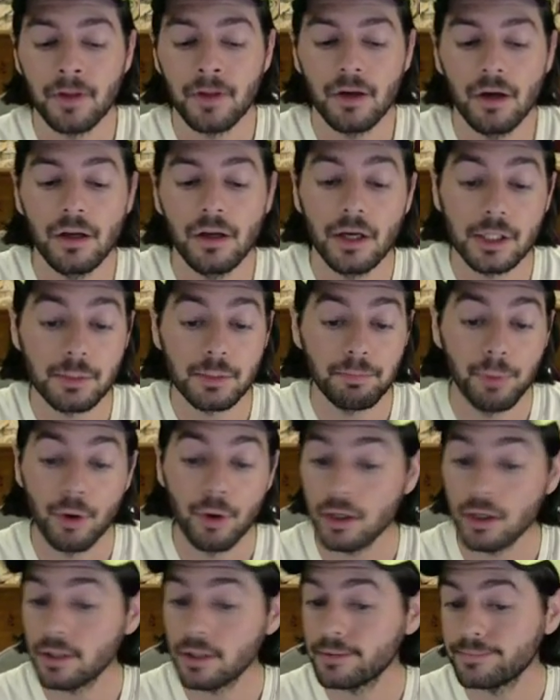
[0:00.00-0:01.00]
a nice
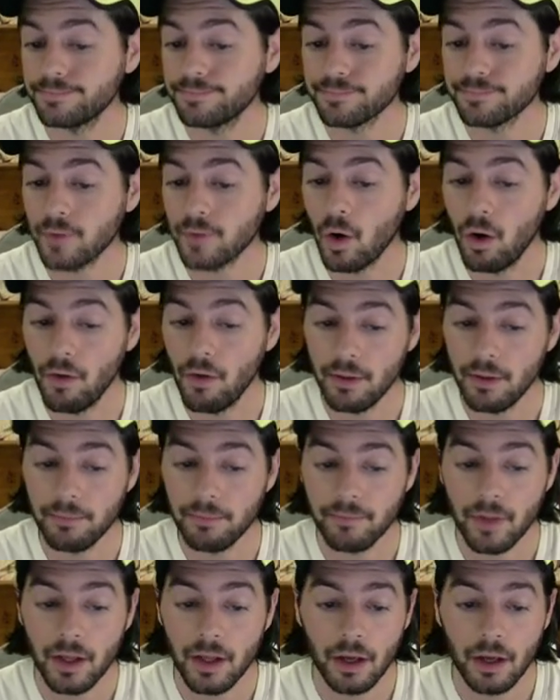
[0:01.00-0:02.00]
book on
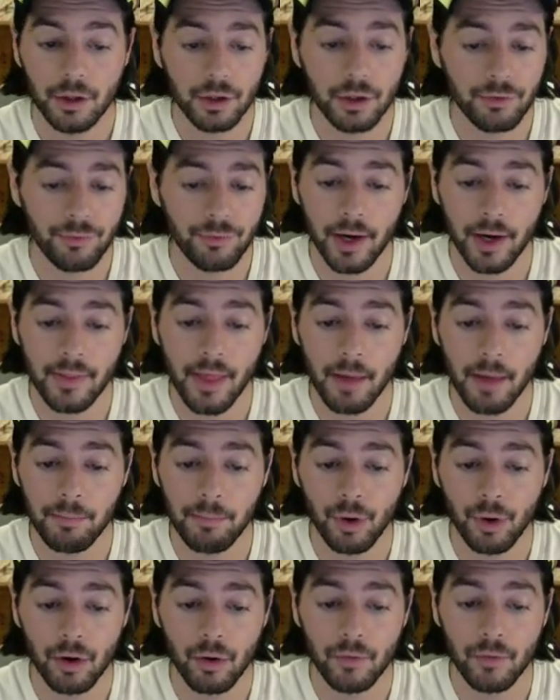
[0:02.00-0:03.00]
them. And you can find that
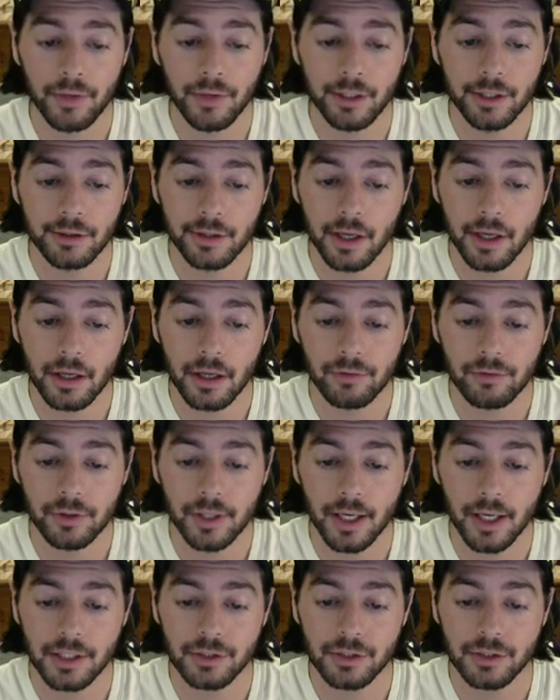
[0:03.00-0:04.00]
book on the internet if
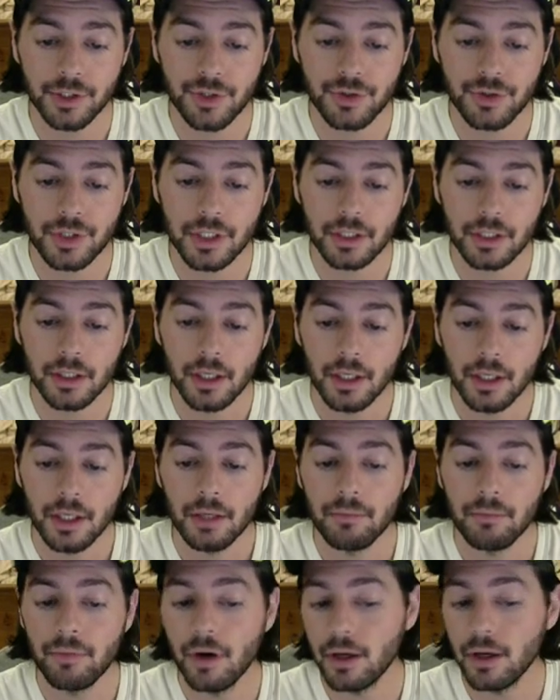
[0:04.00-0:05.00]
you guys are interested.
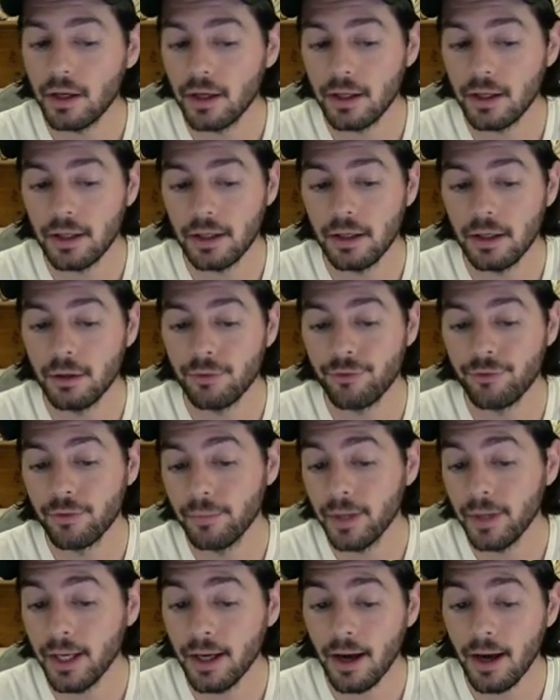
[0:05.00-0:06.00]
But you know, for
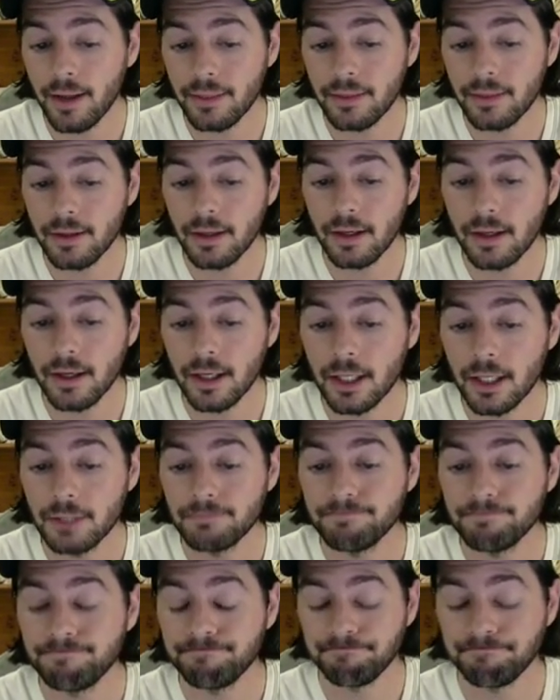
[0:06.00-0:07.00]
me, I think
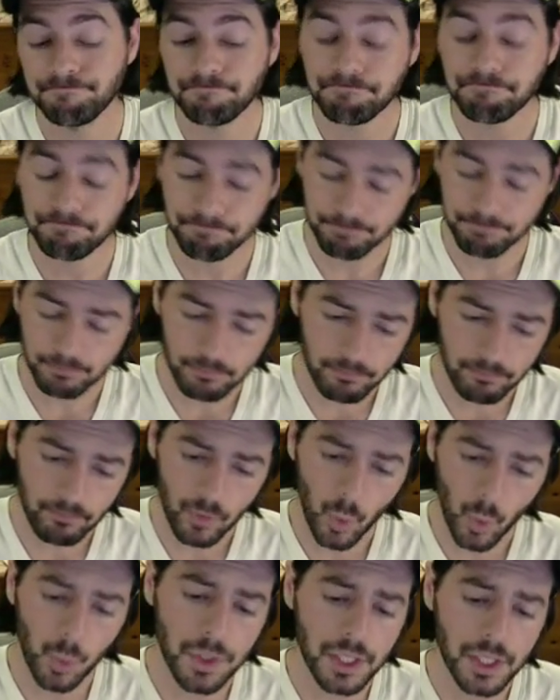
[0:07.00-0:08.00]
um,
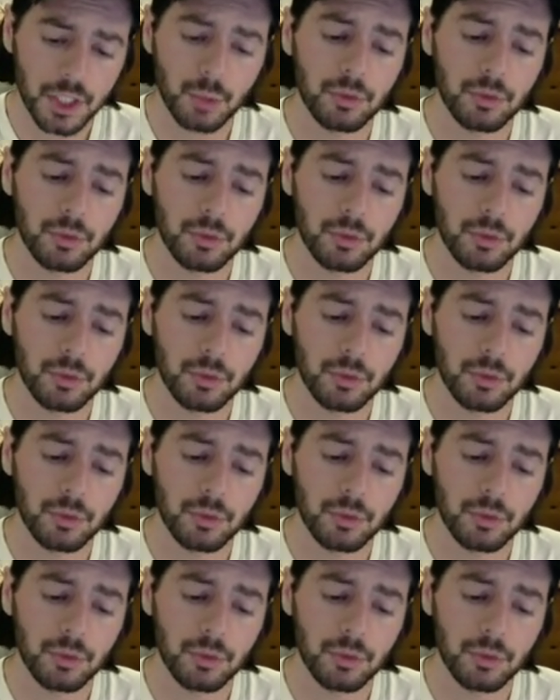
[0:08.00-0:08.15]
when this